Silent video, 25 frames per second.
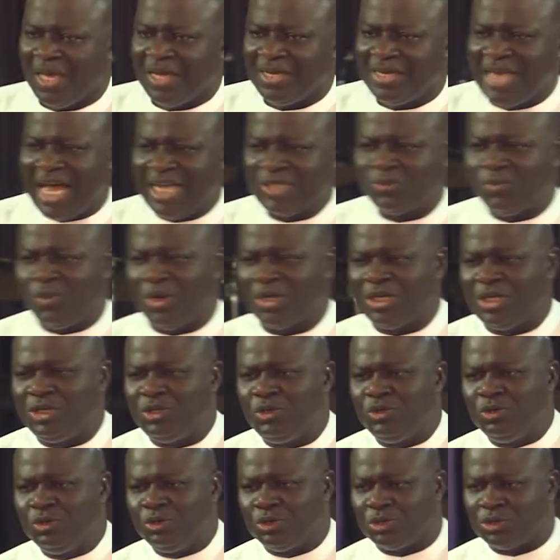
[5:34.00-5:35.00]
That's what he
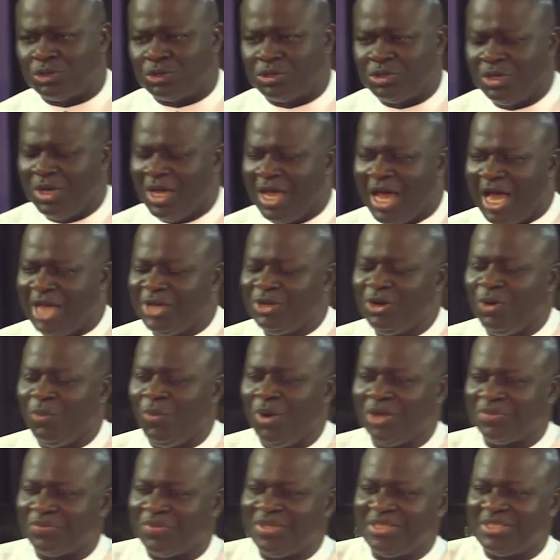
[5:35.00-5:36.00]
used. And you know
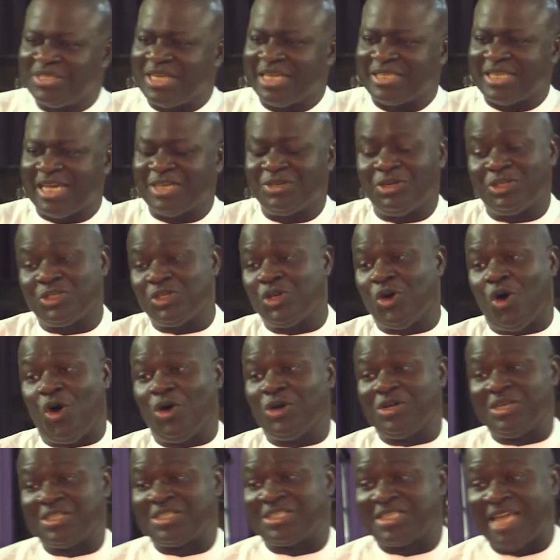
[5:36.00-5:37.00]
one thing, Satan doesn't
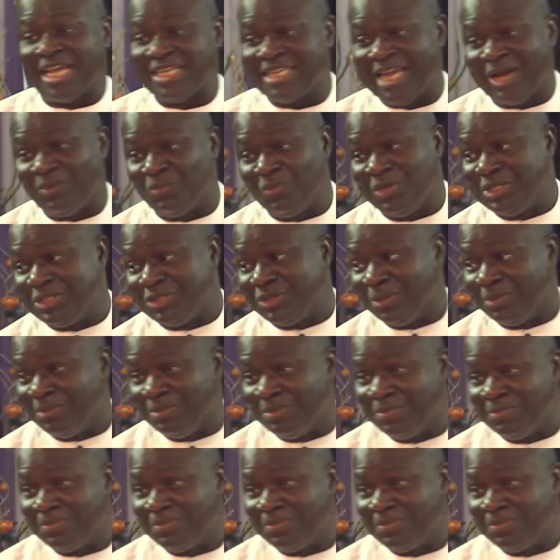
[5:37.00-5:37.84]
understand that wisdom.